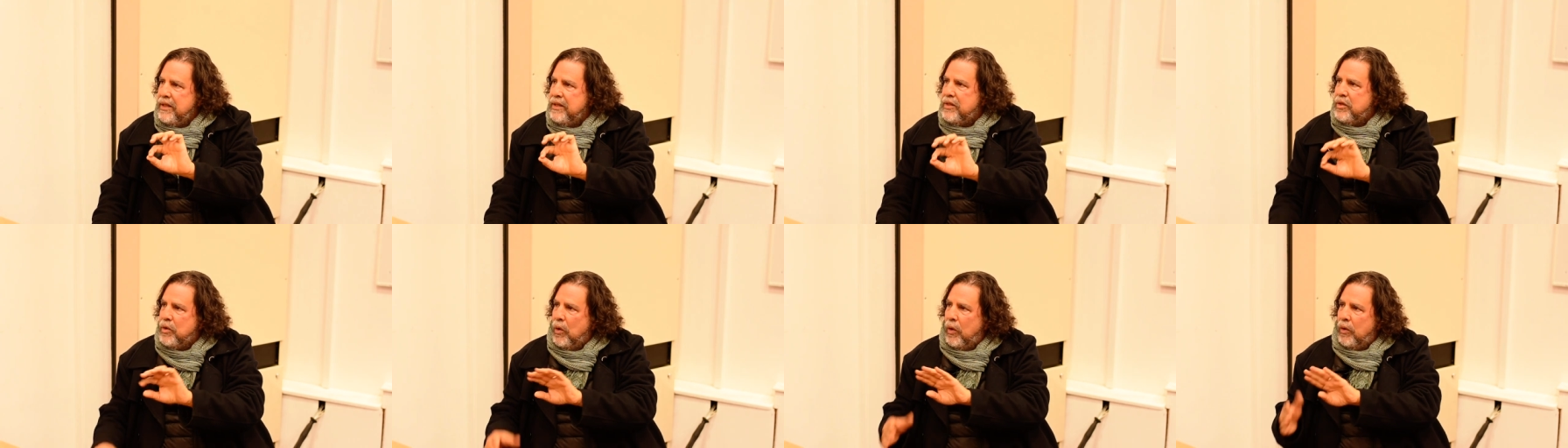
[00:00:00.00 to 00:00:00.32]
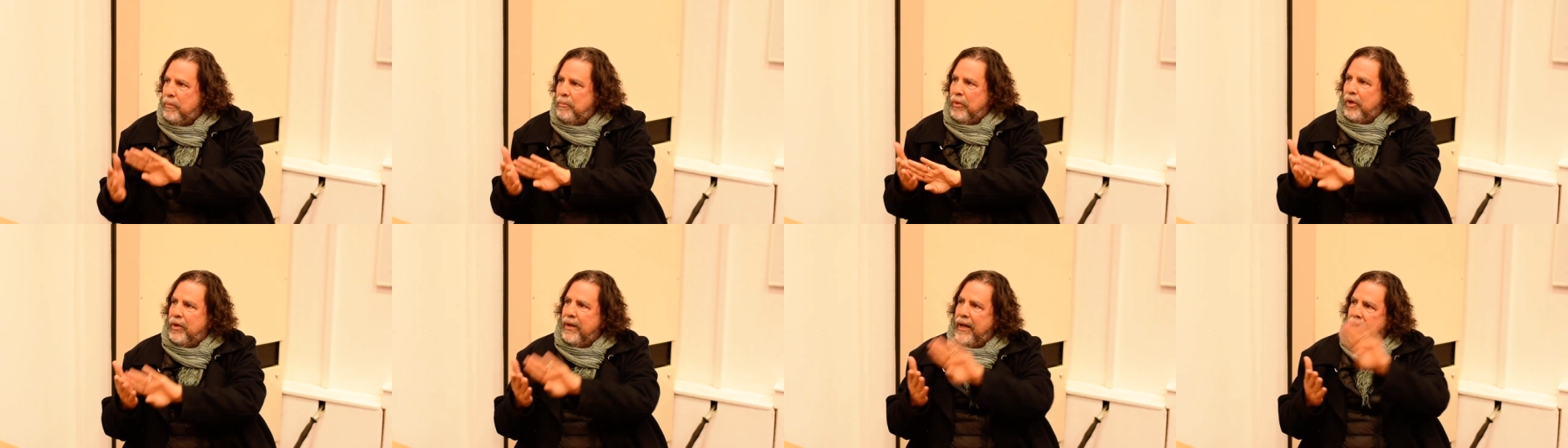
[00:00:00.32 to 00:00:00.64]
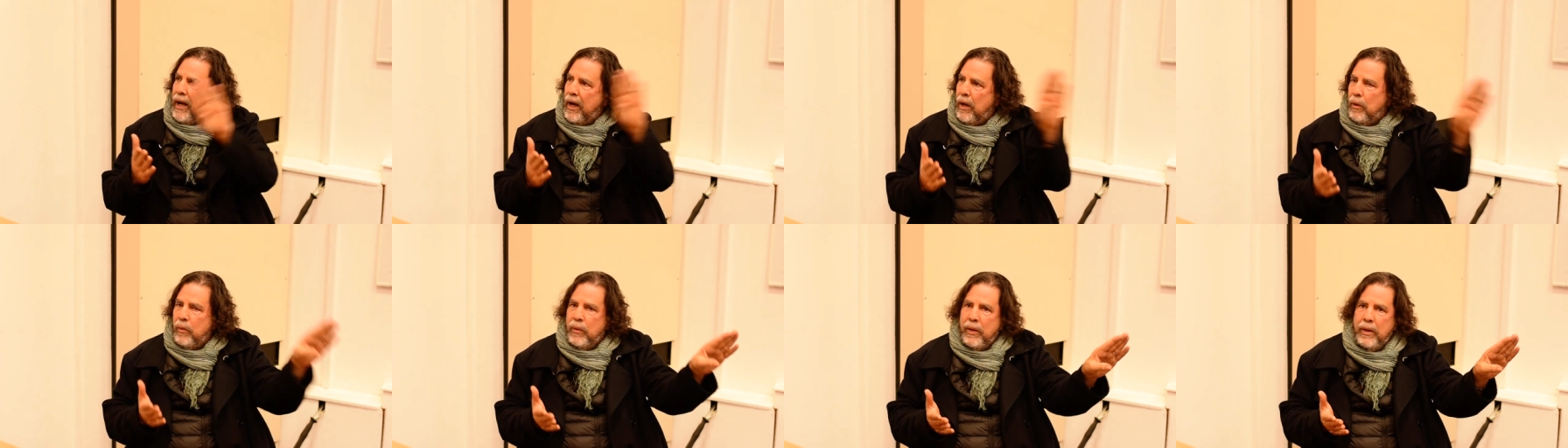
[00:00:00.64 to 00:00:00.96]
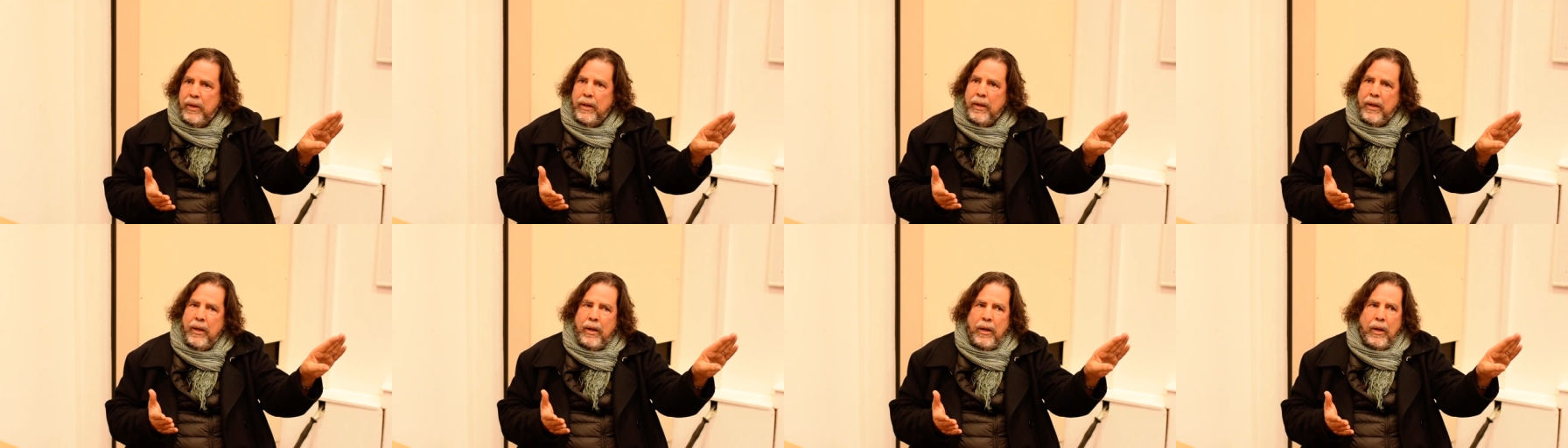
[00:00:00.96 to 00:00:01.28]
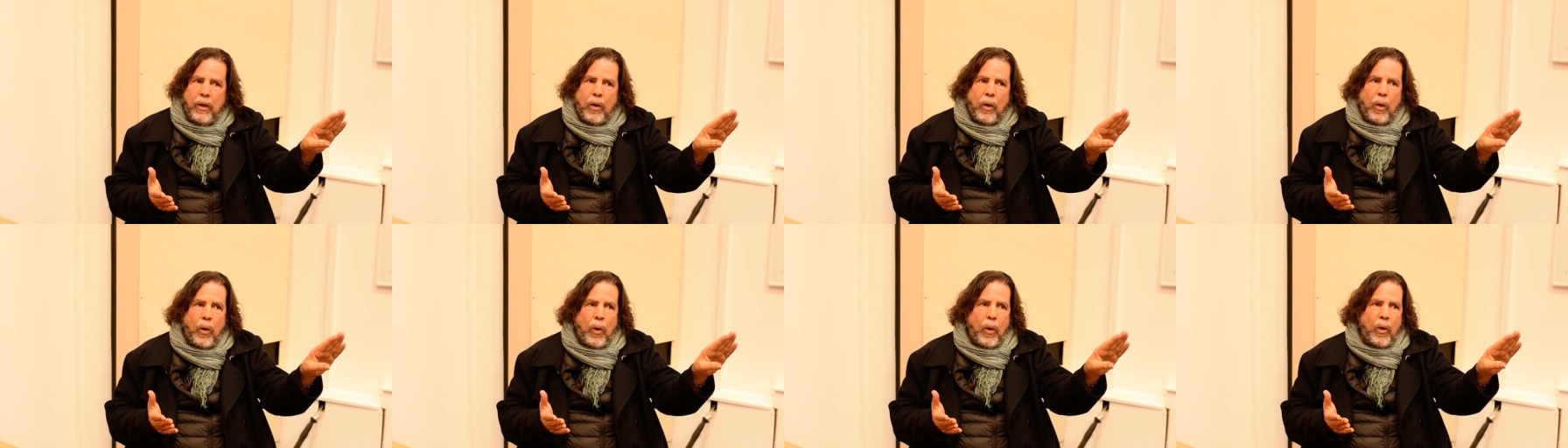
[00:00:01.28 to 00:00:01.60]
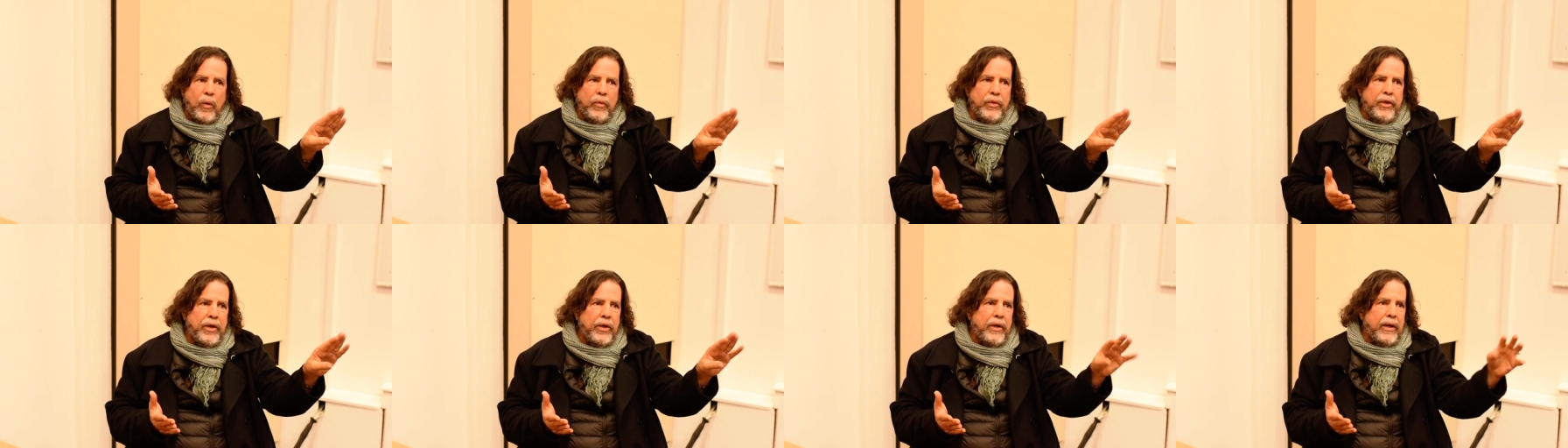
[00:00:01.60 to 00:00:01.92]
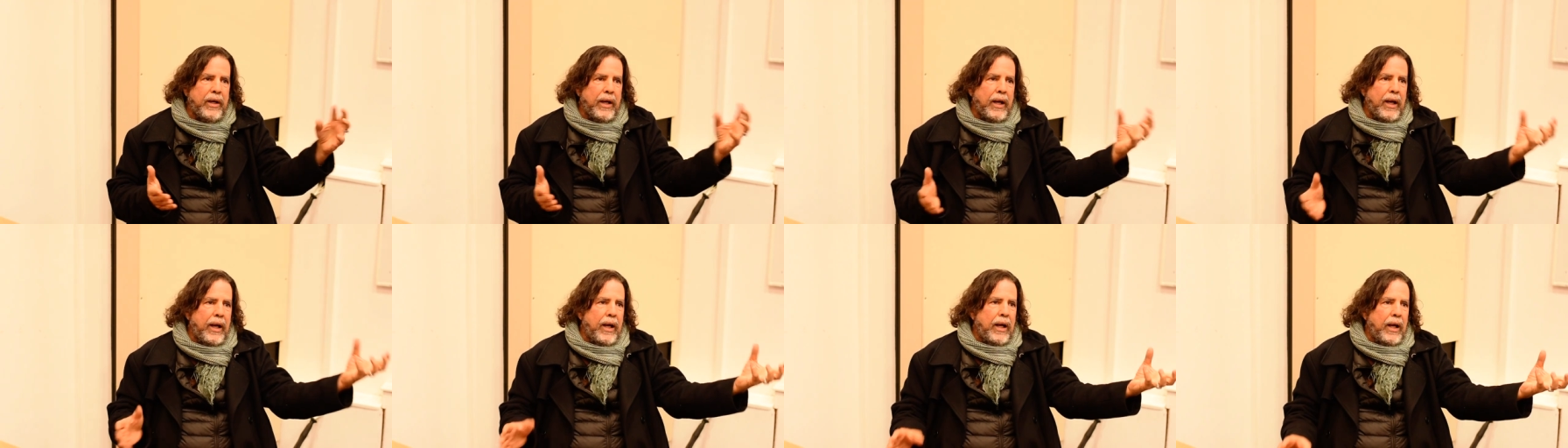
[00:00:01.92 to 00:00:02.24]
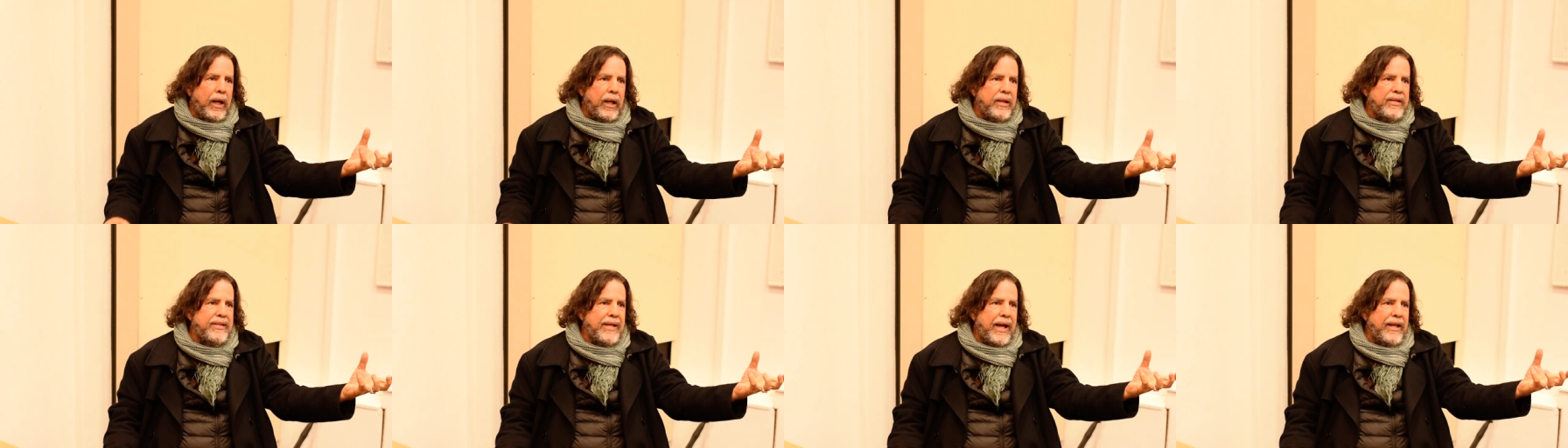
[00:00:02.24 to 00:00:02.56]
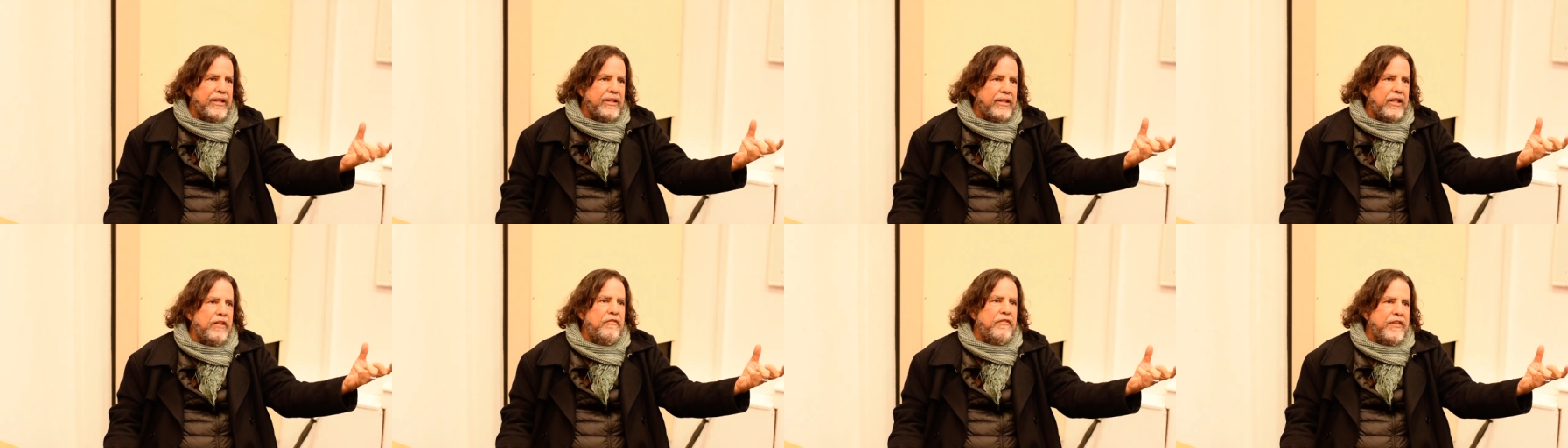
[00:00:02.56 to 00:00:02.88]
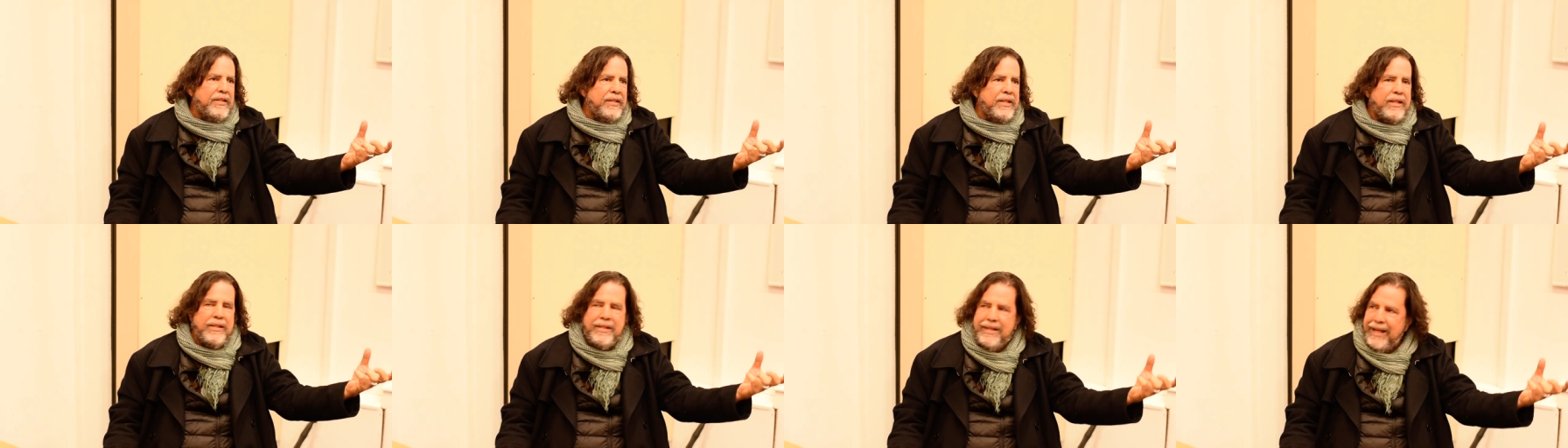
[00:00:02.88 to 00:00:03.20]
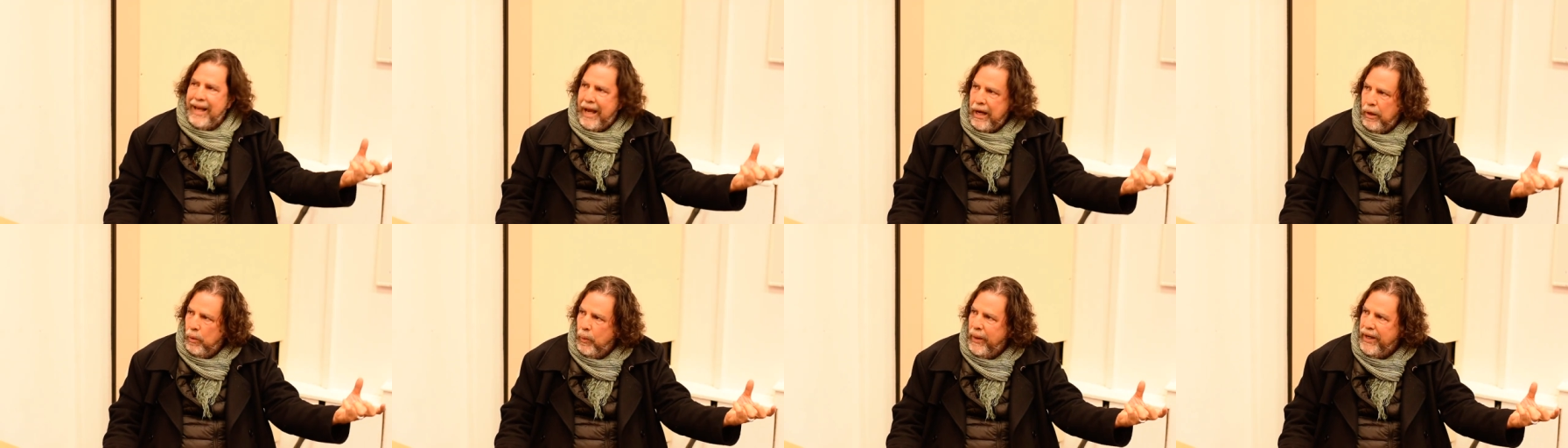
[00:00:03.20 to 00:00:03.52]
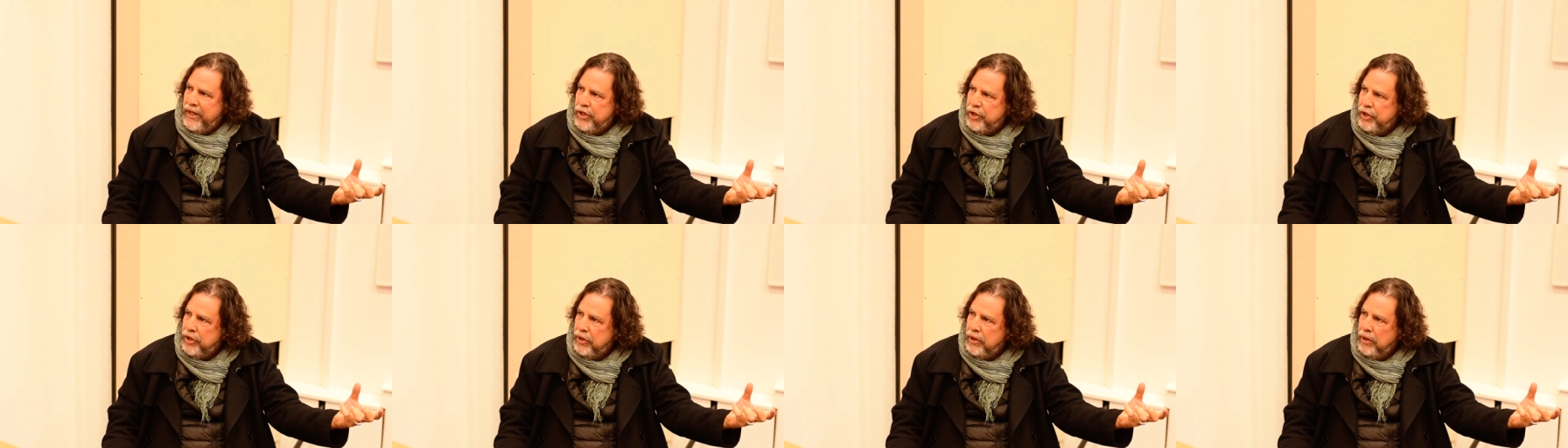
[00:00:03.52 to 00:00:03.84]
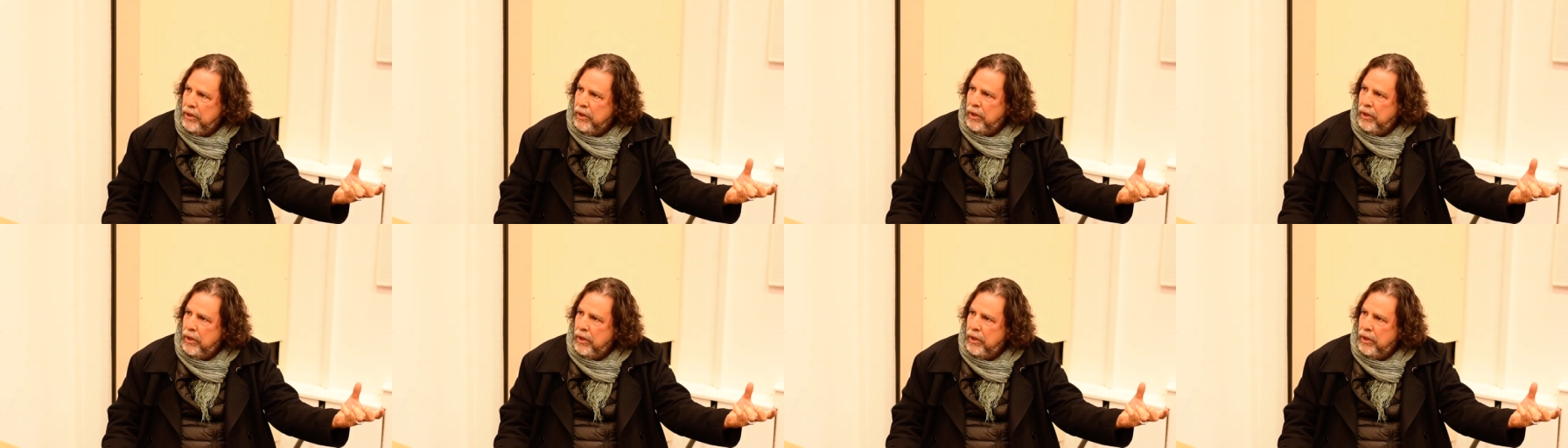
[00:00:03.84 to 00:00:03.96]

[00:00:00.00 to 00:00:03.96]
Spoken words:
discourse, but now under a scientificist language.